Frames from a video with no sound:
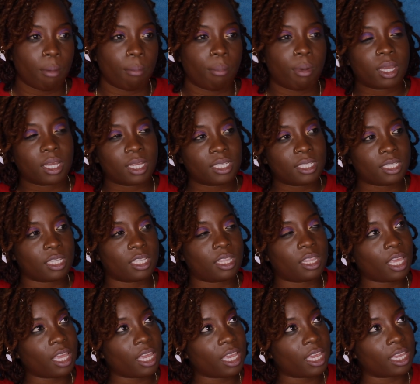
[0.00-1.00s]
Because the
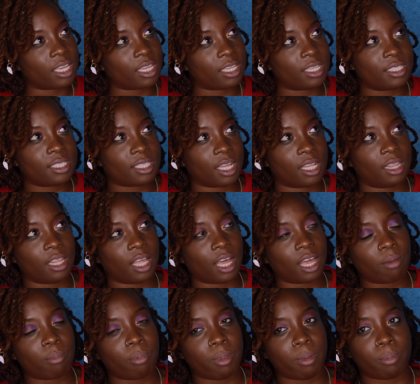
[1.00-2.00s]
thing is, a
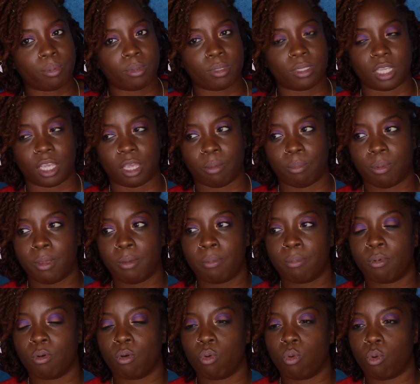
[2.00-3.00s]
lot of people say
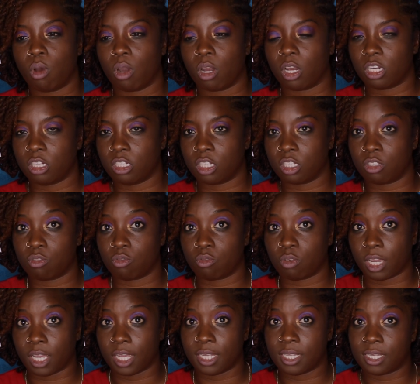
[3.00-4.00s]
people who are just
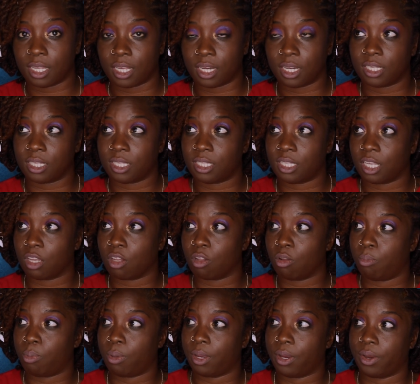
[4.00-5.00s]
raised in a
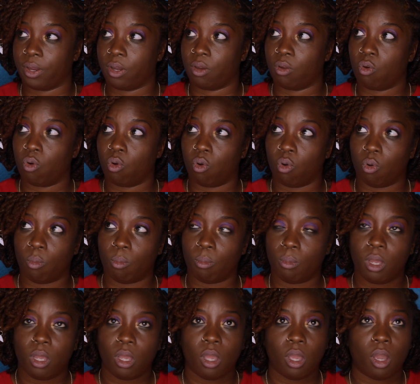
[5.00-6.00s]
single parent
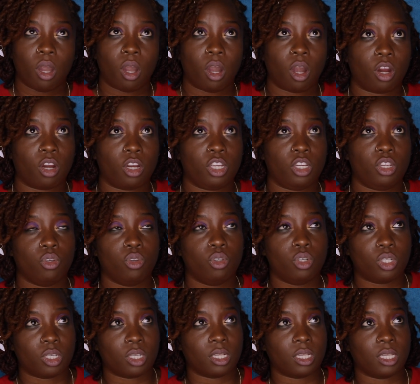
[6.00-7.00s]
home are
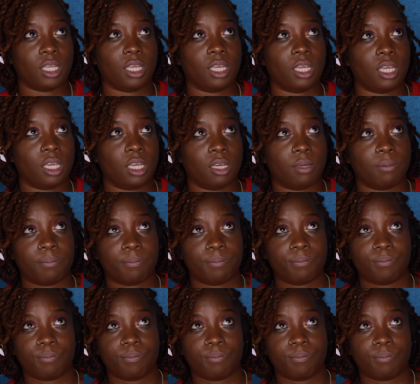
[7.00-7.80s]
usually